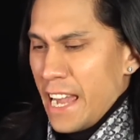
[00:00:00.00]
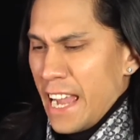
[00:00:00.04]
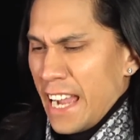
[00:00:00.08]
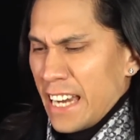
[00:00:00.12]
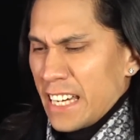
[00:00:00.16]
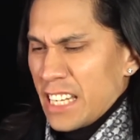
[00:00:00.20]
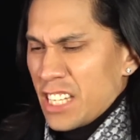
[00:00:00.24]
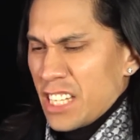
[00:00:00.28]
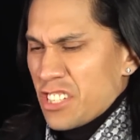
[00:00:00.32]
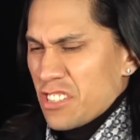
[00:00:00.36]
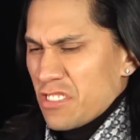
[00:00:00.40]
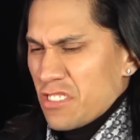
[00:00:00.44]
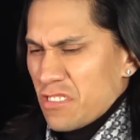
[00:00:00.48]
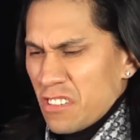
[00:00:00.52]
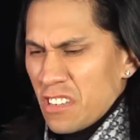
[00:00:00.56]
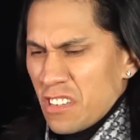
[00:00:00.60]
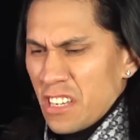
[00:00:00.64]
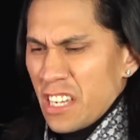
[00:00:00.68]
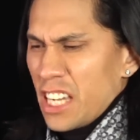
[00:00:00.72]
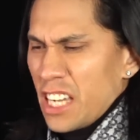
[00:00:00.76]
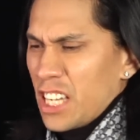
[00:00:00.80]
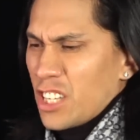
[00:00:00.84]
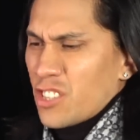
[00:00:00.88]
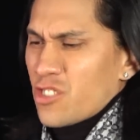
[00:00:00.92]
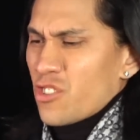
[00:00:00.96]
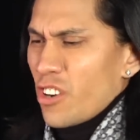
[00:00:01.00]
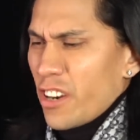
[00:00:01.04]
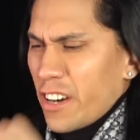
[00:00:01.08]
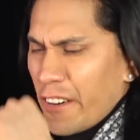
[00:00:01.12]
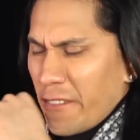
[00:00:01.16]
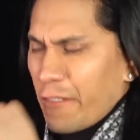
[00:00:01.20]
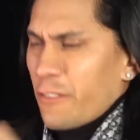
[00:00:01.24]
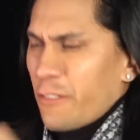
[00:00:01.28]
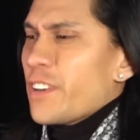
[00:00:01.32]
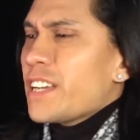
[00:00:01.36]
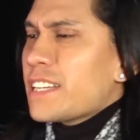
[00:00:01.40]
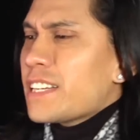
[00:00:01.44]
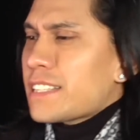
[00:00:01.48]
and he started
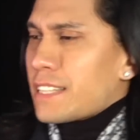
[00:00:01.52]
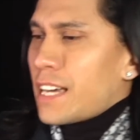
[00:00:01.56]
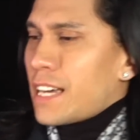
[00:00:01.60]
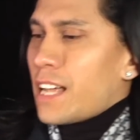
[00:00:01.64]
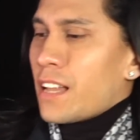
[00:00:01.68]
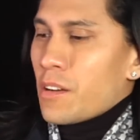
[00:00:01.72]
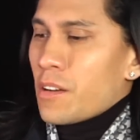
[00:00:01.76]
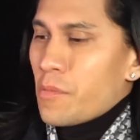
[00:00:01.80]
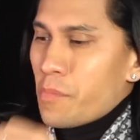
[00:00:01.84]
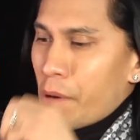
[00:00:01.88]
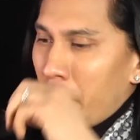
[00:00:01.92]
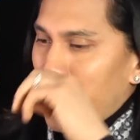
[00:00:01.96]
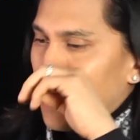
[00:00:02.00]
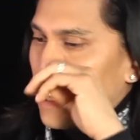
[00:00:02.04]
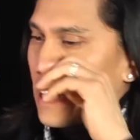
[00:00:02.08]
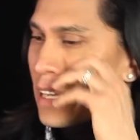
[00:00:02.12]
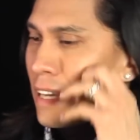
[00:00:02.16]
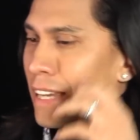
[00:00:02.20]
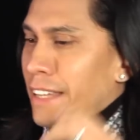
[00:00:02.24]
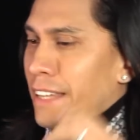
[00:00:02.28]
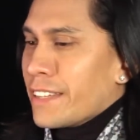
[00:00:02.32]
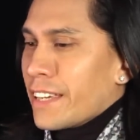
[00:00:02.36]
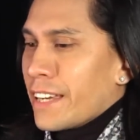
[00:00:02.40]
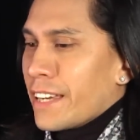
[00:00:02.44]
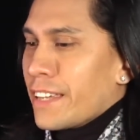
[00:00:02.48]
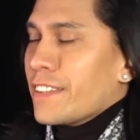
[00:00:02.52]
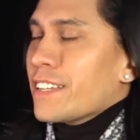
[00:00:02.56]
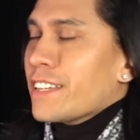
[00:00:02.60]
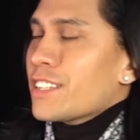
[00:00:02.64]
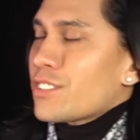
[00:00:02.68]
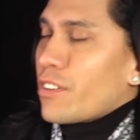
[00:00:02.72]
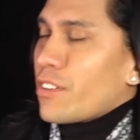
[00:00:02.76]
freestyling about it, and then they